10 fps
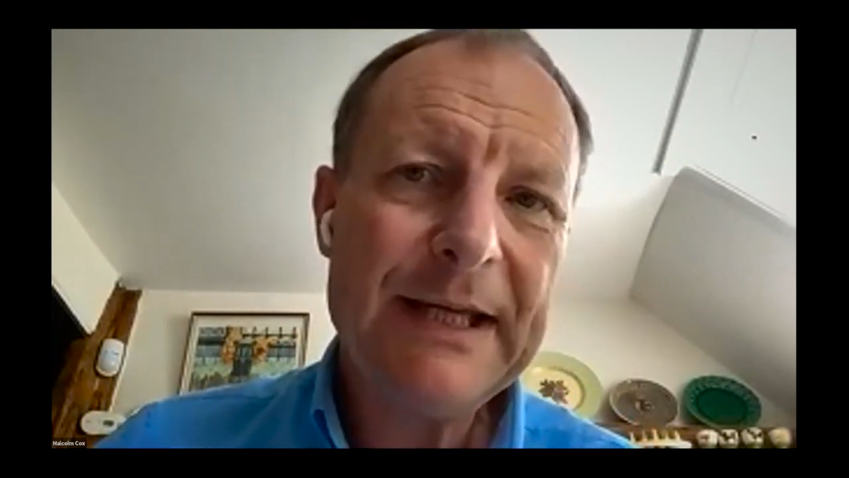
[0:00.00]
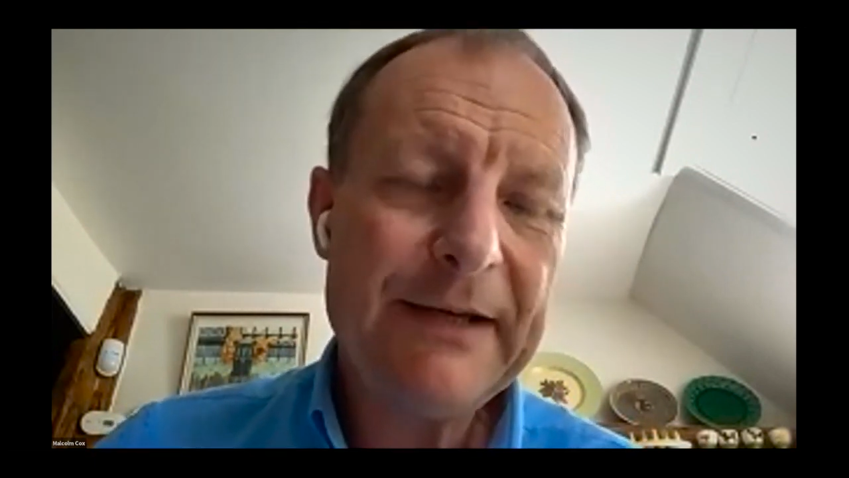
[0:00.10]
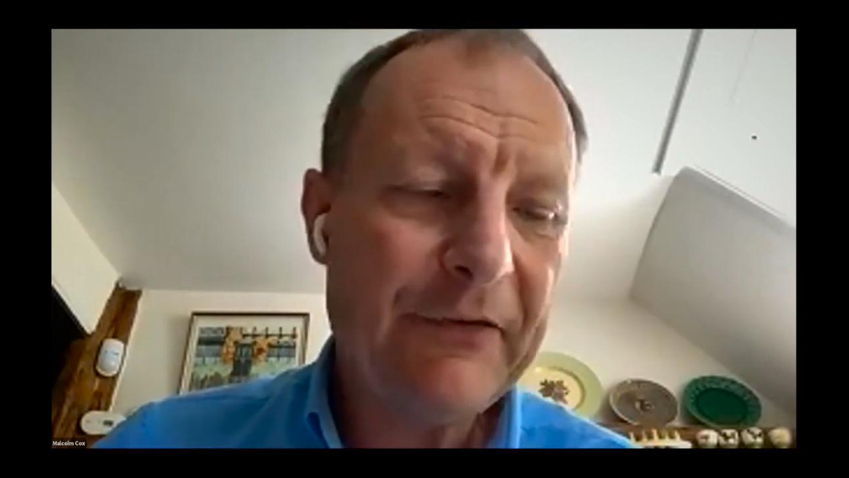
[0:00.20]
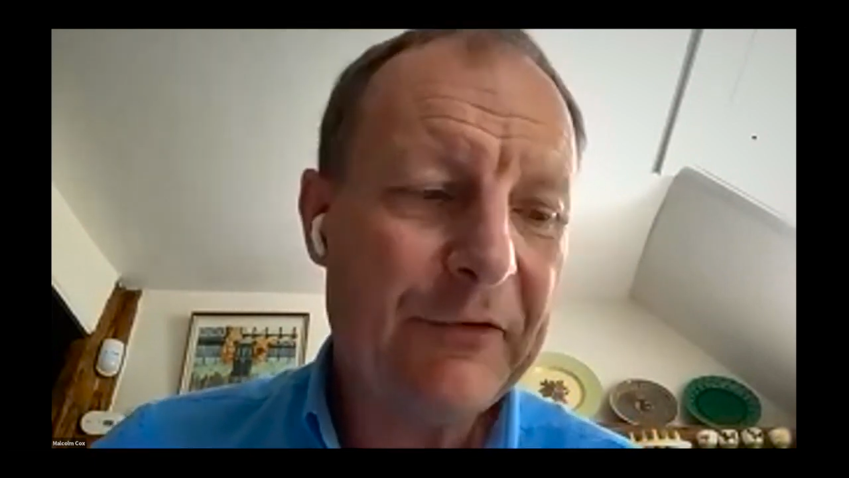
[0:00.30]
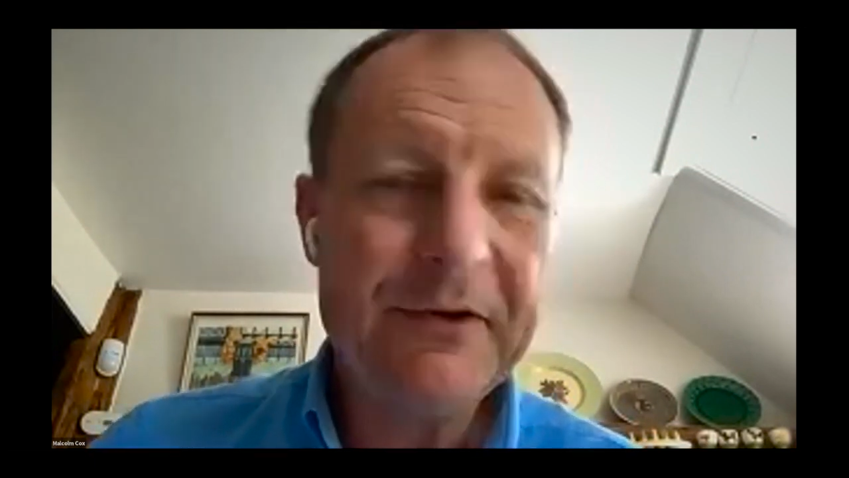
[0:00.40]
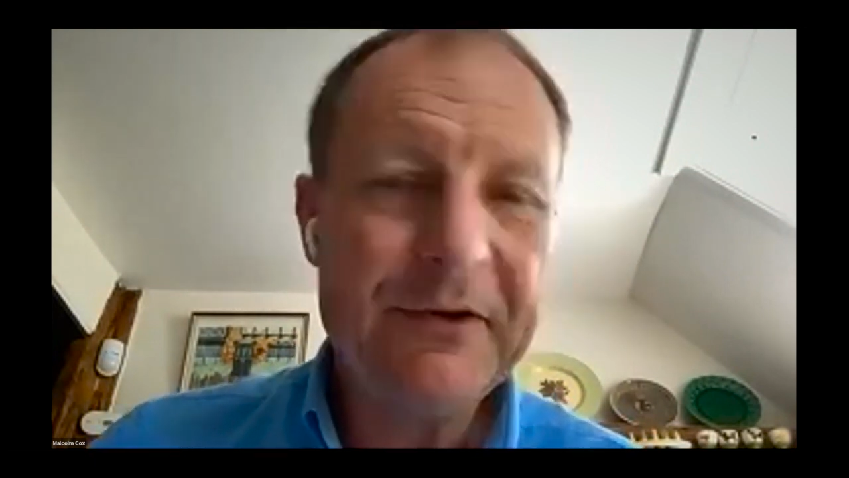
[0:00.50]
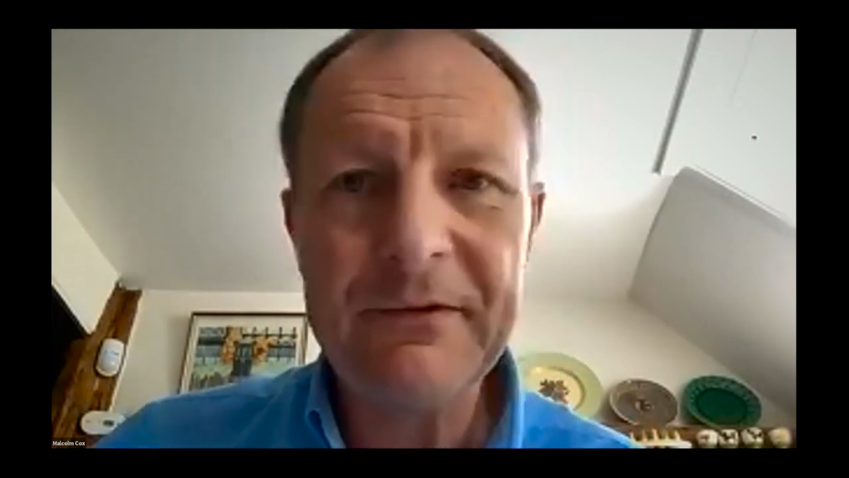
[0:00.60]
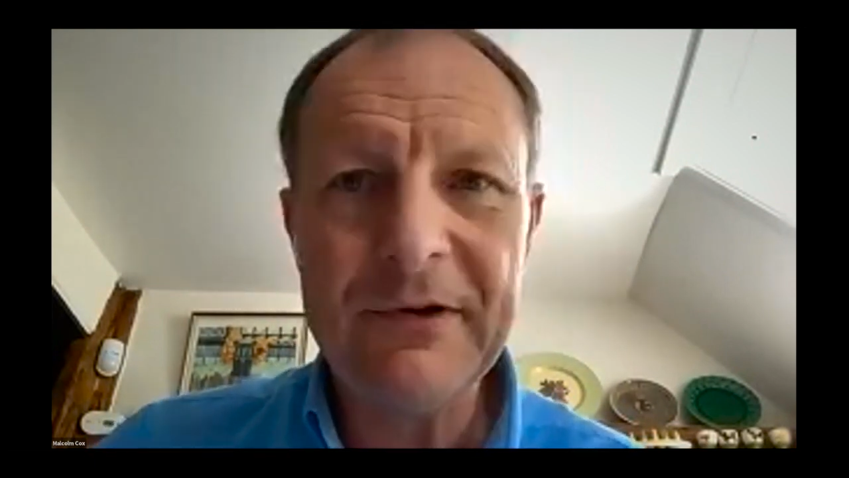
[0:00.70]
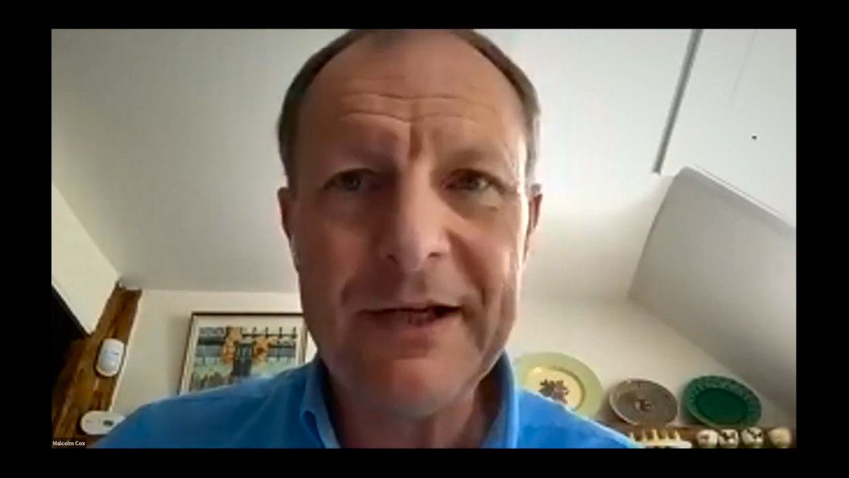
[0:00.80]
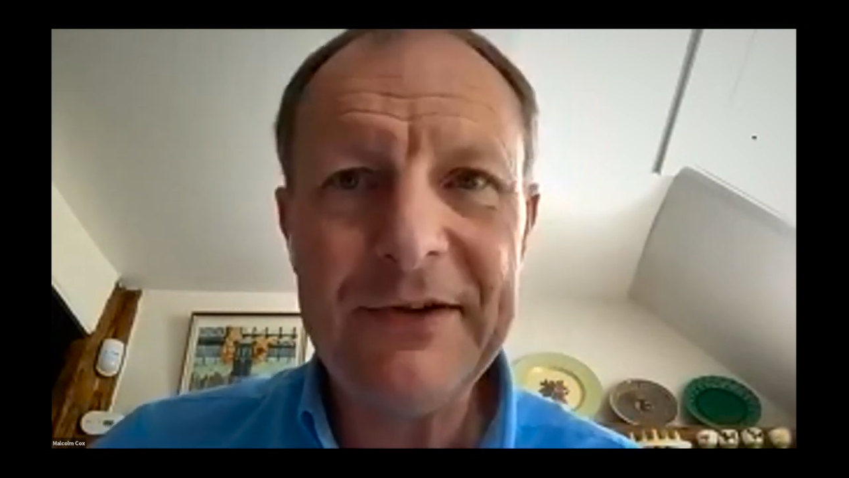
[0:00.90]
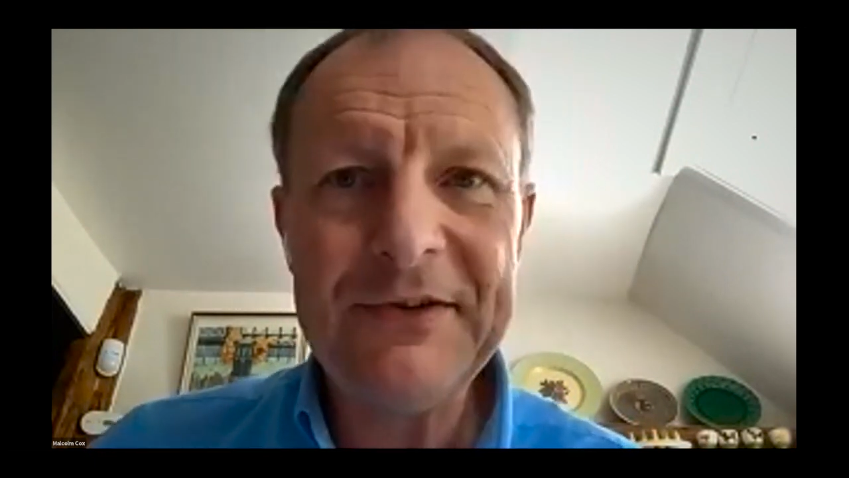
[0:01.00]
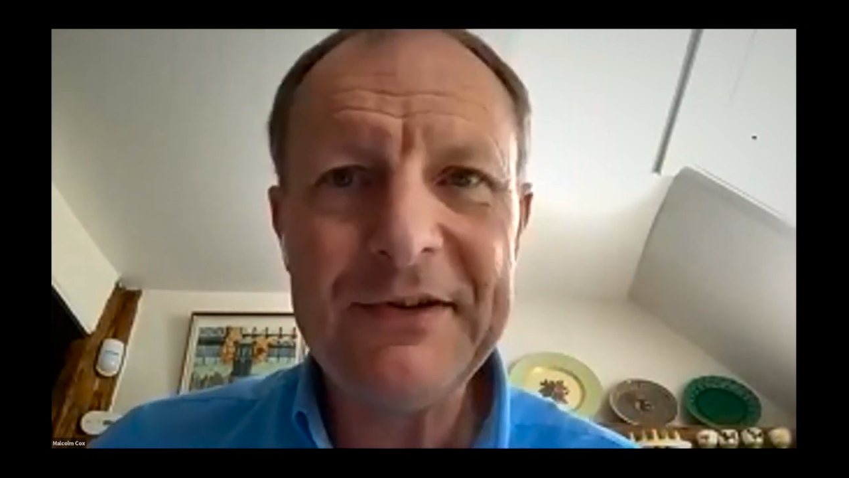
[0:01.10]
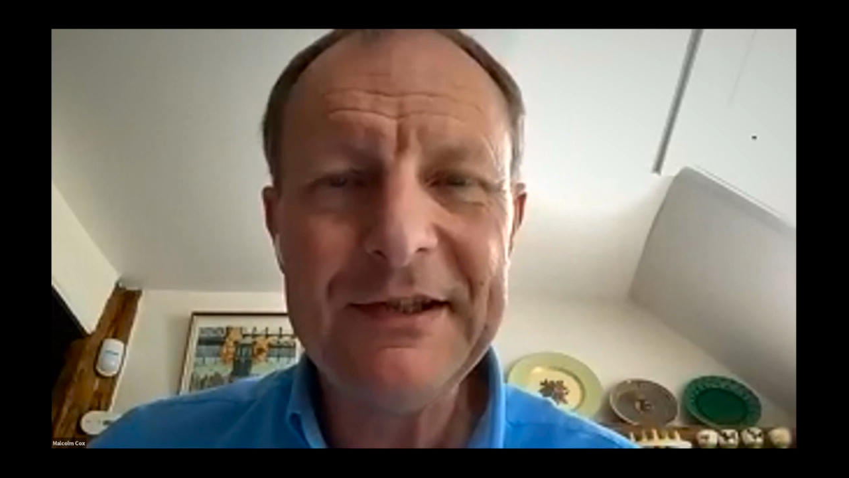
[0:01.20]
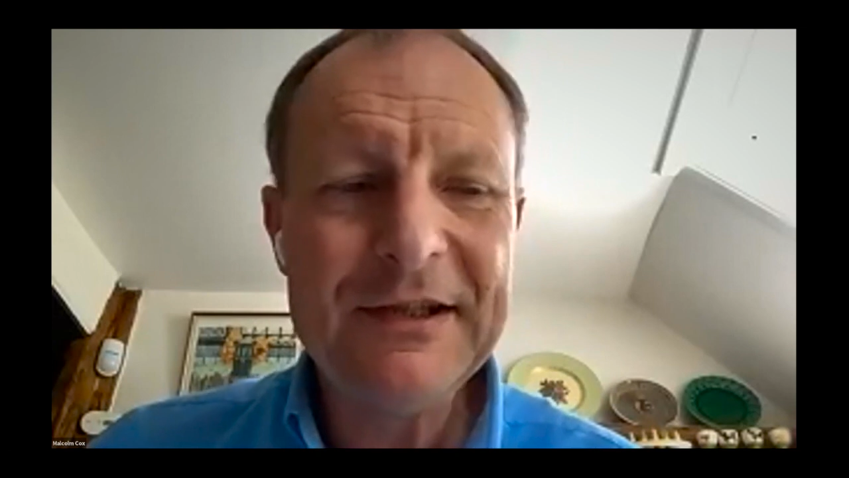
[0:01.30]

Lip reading: have the Spirit of Christ,